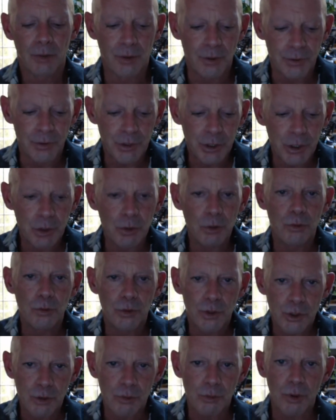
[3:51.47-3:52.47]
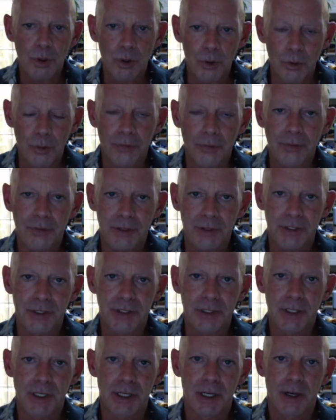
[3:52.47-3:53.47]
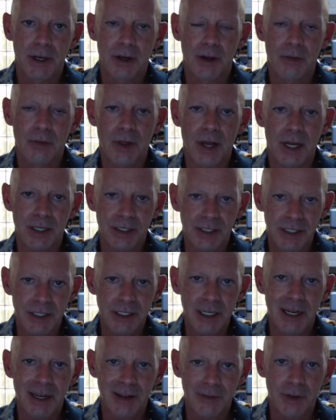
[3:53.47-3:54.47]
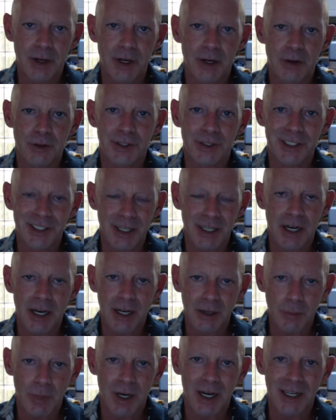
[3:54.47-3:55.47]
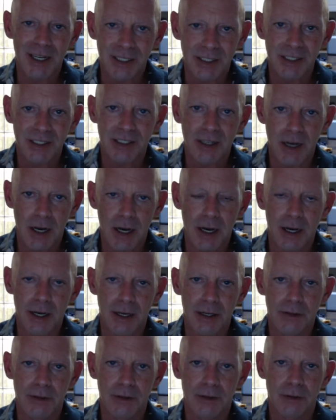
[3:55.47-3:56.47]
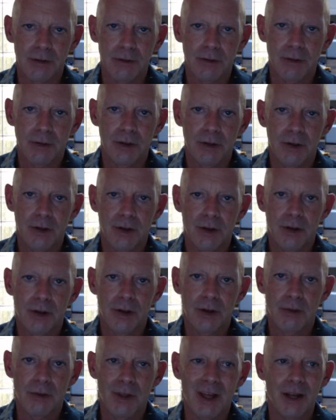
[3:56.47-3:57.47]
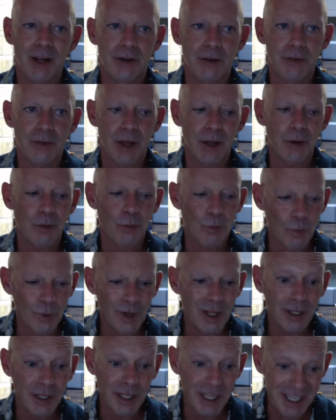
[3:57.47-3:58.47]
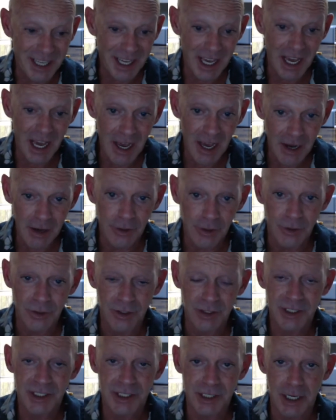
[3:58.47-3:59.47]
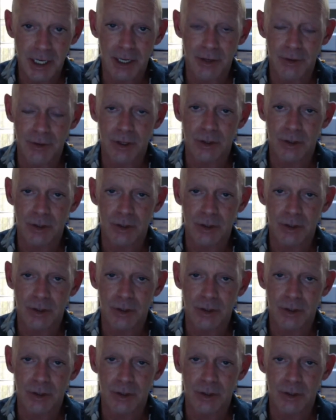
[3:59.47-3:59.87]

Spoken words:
two truths that stand there side by side, that really can stand there